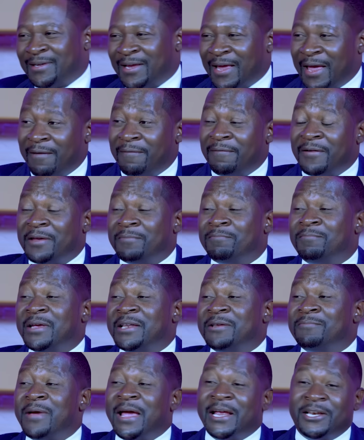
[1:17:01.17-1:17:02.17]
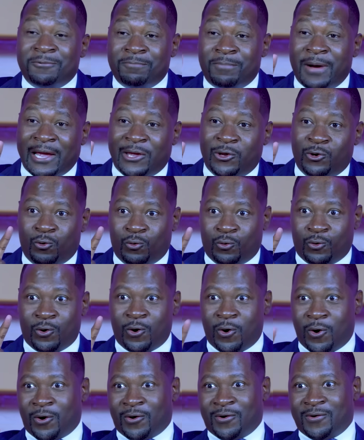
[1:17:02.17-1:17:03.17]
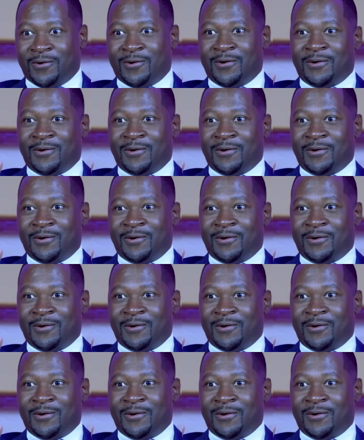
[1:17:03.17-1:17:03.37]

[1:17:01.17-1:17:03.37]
having been made by you, God,